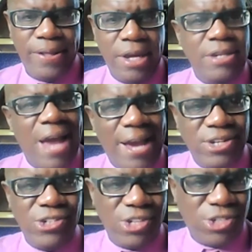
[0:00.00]
in
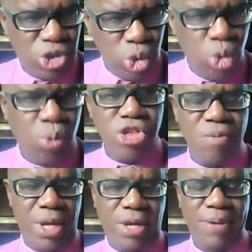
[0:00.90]
1962 when
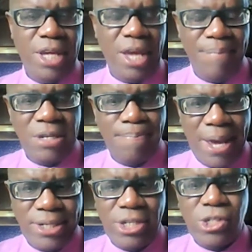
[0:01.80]
Jamaica became
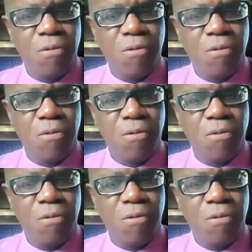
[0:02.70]
independent.